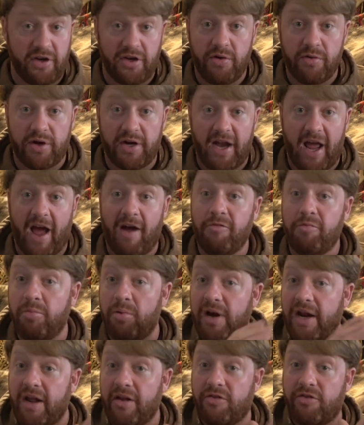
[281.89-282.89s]
And you could have
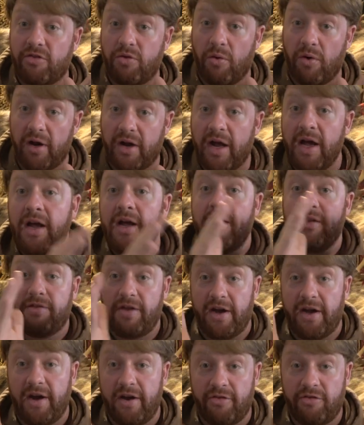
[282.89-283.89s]
prehistoric,
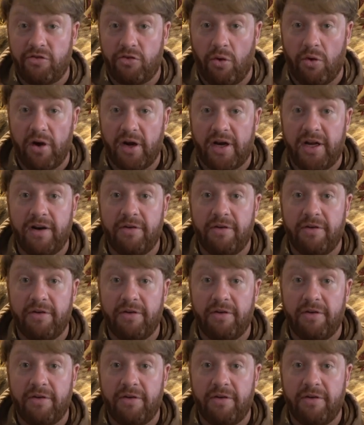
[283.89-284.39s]
then historic,